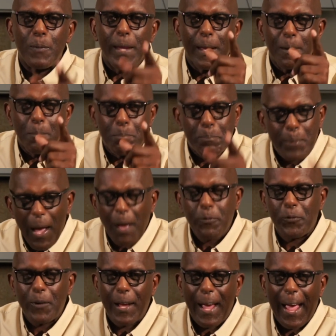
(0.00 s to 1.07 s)
in
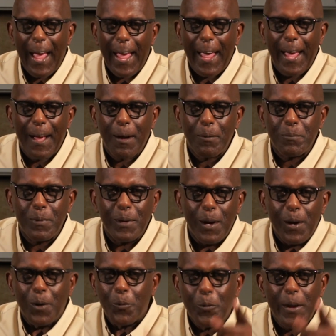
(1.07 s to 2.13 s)
Bethlehem,
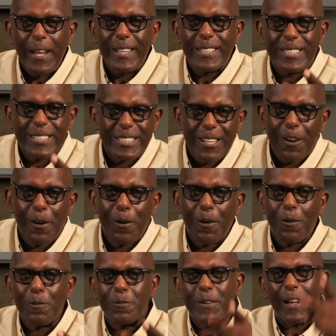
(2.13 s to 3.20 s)
we
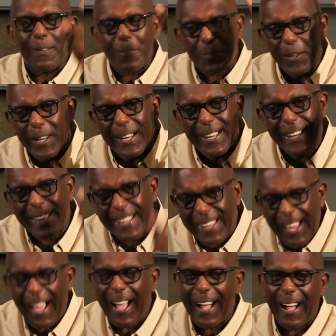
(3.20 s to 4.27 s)
served the
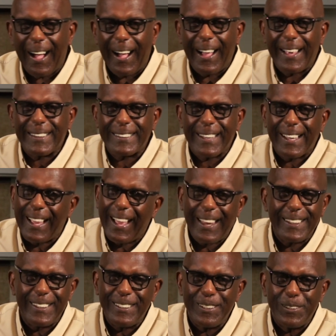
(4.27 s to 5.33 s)
God,
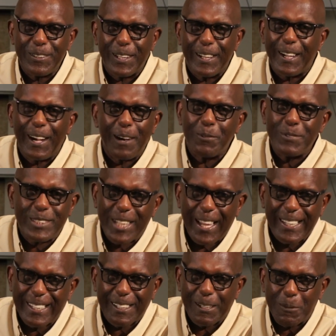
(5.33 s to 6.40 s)
hallelujah, of
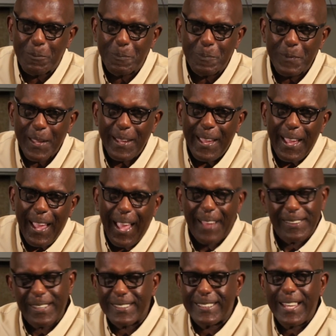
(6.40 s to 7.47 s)
Jacob.
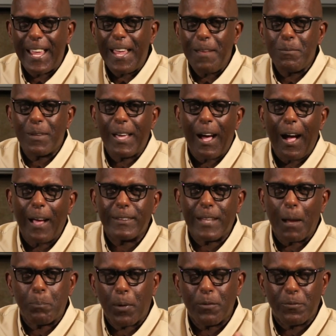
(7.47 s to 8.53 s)
And the same God
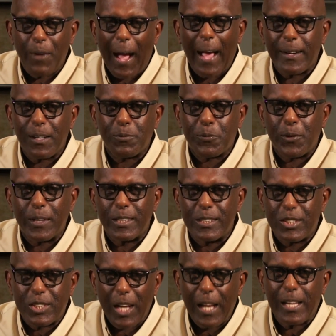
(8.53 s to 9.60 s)
that provided for
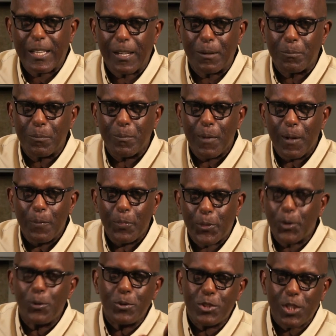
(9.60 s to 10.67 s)
Jacob
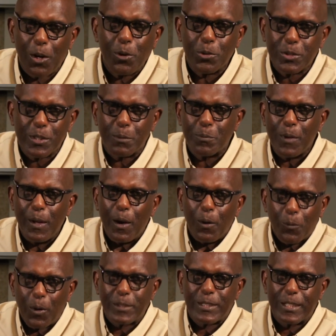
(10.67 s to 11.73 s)
through Joseph
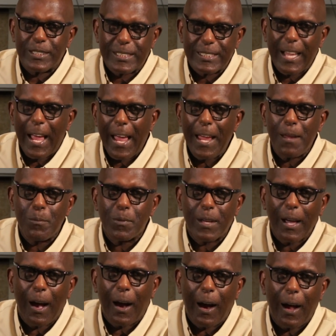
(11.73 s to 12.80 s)
was the same
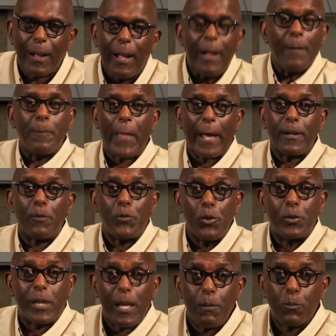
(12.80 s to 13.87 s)
God that, if
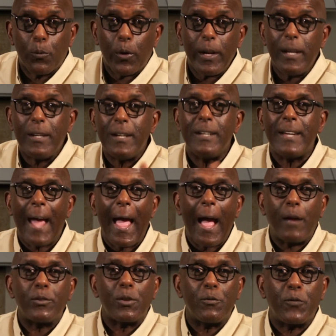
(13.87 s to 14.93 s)
you keep reading
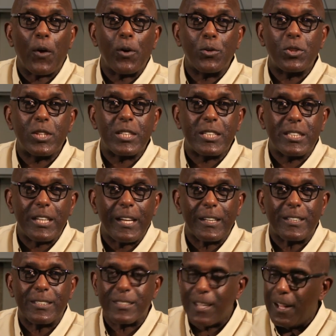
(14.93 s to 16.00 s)
down to verse
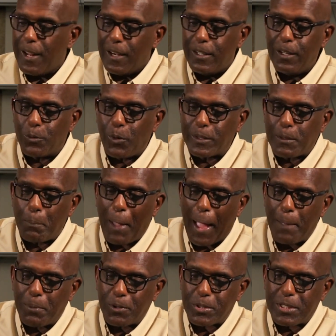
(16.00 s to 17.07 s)
6, look what the
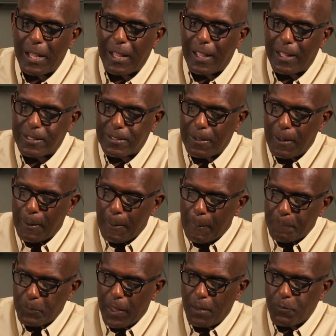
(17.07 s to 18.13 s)
Bible says.
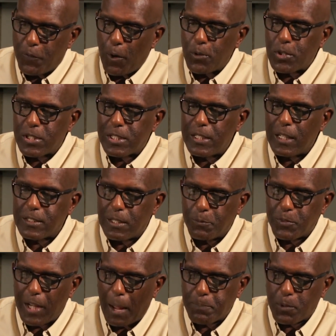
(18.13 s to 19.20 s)
In verse 6
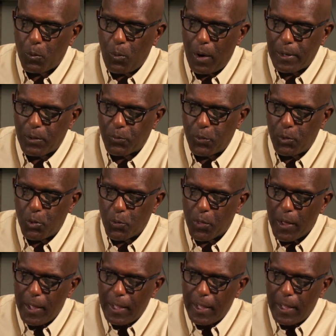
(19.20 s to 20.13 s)
of chapter 1 of Ruth,